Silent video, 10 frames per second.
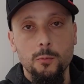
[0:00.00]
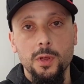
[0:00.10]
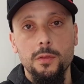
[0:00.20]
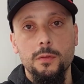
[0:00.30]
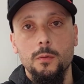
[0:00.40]

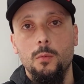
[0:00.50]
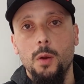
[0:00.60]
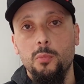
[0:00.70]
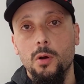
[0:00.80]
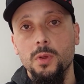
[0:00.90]
with
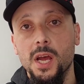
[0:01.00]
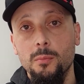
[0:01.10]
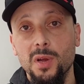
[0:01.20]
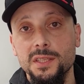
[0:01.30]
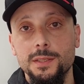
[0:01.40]
probably our
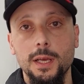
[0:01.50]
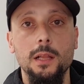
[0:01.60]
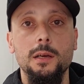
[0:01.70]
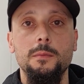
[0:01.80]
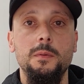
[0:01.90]
best
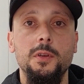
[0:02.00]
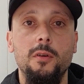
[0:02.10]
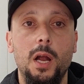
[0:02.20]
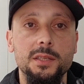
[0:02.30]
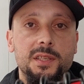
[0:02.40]
seller, your
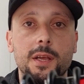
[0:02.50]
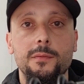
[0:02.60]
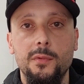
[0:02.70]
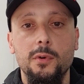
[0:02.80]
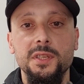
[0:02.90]

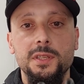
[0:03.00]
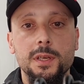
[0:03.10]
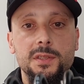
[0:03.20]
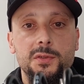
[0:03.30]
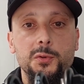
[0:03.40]

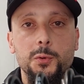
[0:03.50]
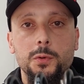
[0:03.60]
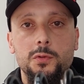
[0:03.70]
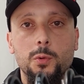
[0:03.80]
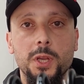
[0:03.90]

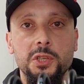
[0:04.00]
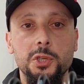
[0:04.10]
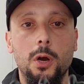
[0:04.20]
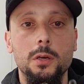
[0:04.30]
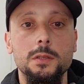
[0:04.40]
RZ362 twin
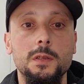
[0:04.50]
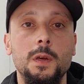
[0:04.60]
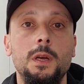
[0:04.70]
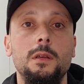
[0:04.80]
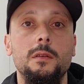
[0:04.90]
shocks.
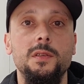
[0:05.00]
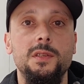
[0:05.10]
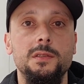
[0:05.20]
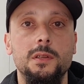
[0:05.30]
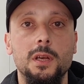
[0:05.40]
This
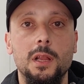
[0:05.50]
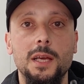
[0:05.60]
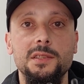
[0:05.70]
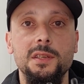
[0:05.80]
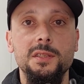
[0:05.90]
is the
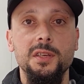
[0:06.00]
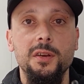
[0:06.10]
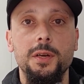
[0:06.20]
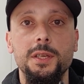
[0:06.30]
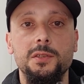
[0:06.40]
classic
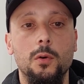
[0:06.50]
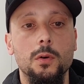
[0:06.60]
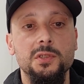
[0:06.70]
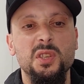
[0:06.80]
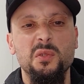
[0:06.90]
series,
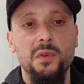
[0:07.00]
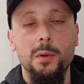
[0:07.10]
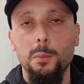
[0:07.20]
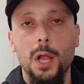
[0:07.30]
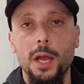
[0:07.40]
or silver
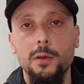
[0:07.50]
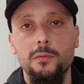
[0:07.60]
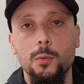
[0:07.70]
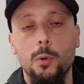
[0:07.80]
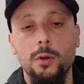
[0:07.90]
and black
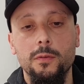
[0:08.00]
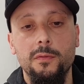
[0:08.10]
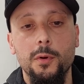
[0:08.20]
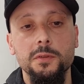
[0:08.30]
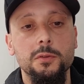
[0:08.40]
want to
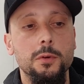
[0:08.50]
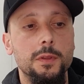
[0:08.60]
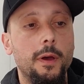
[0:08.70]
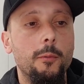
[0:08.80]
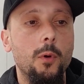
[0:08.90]
refer to it
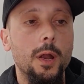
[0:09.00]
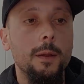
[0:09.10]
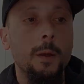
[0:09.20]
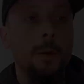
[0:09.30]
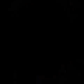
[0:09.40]
that way.
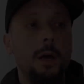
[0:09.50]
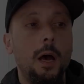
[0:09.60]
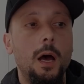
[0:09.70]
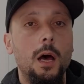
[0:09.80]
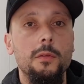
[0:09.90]

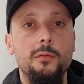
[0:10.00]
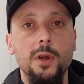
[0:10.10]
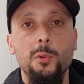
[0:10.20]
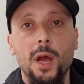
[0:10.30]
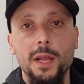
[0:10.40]

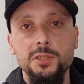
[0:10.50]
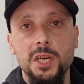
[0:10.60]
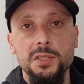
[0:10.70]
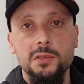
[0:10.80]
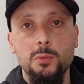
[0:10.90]
Three-way
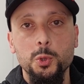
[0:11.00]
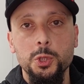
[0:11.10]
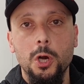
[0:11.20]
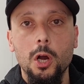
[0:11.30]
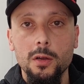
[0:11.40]
adjustable
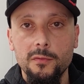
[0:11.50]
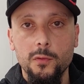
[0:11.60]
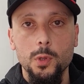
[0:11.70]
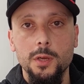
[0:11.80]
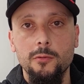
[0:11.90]
shock,
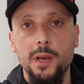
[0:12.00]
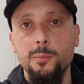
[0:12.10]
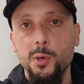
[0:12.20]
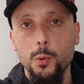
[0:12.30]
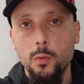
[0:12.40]
fully
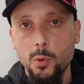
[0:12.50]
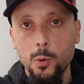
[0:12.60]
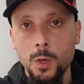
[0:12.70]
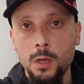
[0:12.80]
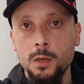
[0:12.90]

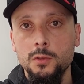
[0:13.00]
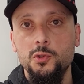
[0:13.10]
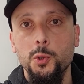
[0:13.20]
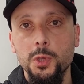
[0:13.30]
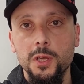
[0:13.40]
rebuildable,
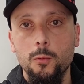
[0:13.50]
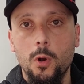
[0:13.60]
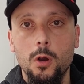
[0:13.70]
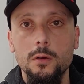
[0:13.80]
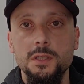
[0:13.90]
2-year
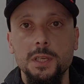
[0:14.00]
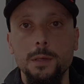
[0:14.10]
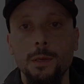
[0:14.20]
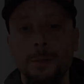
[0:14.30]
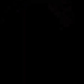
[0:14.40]

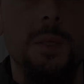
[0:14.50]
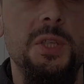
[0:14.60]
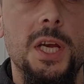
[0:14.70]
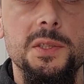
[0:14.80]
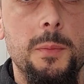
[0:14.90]
warranty. The
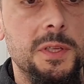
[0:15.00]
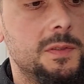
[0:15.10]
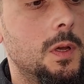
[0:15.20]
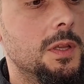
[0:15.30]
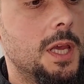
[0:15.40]
adjustments
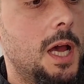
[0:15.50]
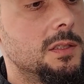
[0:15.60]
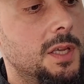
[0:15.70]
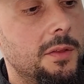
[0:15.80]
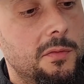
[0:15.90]
on the
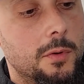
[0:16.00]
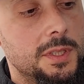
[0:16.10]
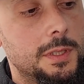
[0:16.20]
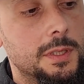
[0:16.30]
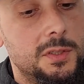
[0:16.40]

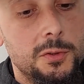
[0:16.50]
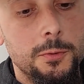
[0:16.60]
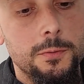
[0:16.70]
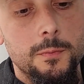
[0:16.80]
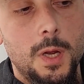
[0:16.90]

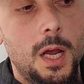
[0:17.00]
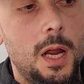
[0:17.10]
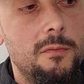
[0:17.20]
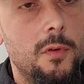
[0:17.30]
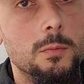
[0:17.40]

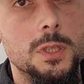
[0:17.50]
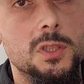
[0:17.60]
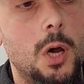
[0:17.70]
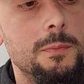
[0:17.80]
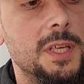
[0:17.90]
RZ362, from the
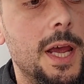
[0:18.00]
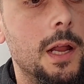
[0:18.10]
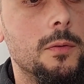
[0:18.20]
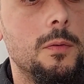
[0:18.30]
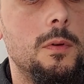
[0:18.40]
top
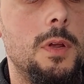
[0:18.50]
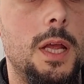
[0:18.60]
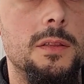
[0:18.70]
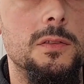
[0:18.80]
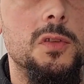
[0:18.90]
down,
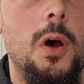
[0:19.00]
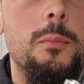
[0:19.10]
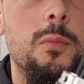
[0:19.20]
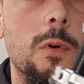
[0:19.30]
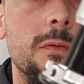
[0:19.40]
at the
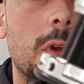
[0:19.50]
top we've